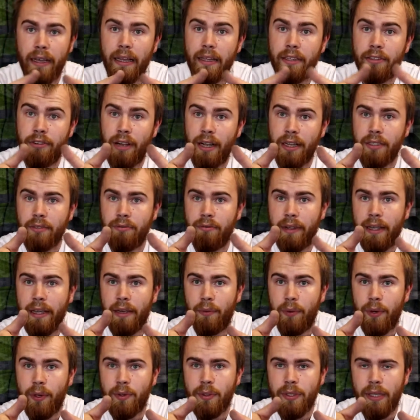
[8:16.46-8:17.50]
truck's rear
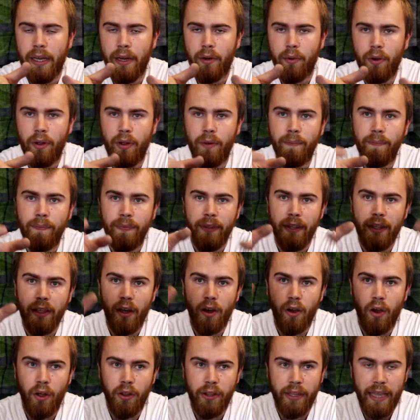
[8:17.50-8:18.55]
wheels are held on
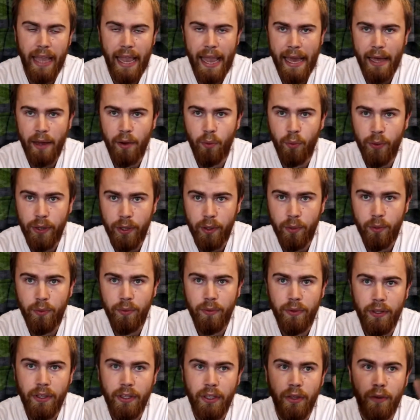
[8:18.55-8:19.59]
the outer wheel,
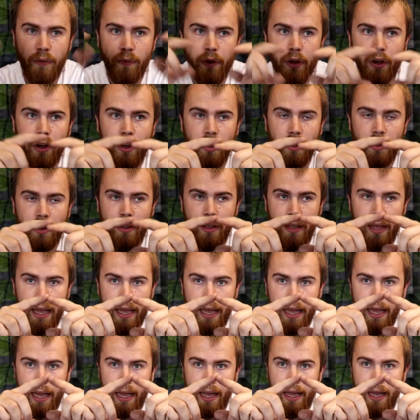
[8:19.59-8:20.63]
you've got
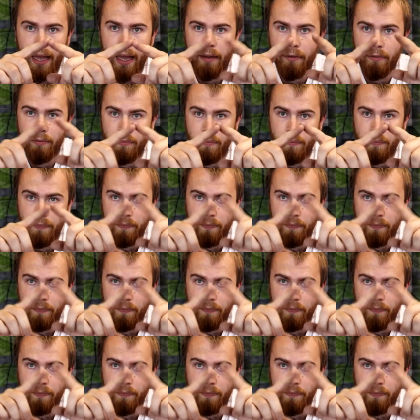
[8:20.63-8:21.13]
a